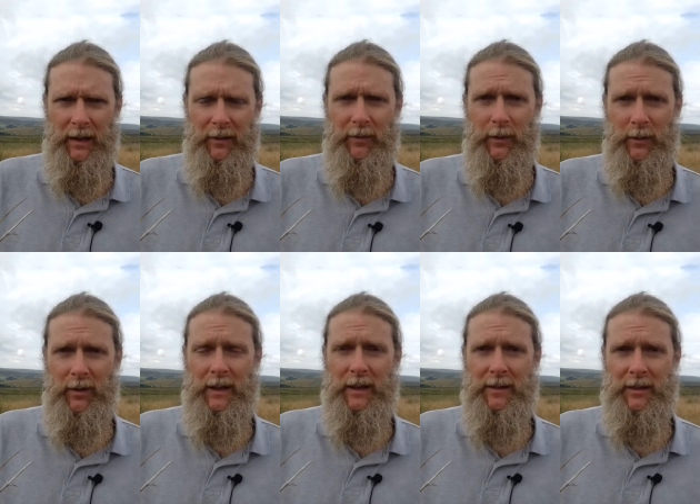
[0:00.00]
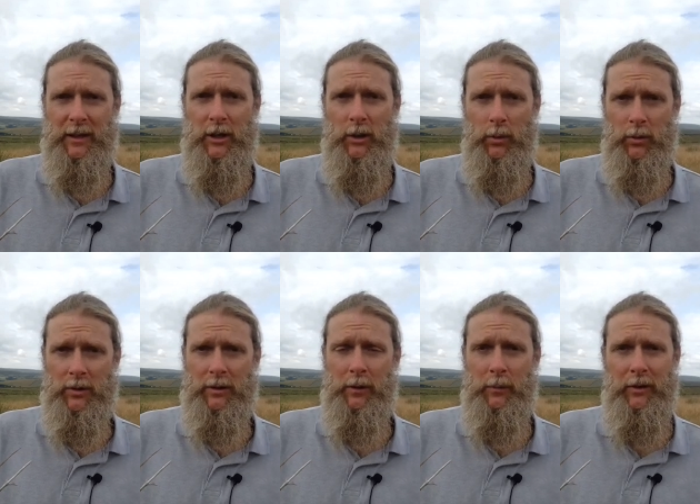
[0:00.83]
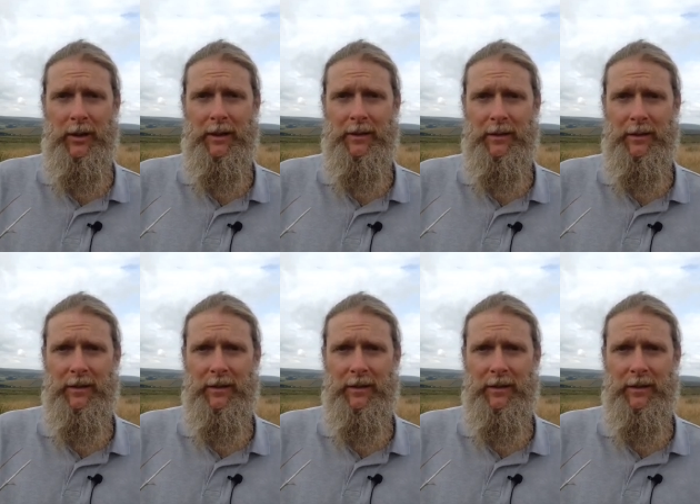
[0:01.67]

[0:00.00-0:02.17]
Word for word: uh, it feels like it's a huge subject.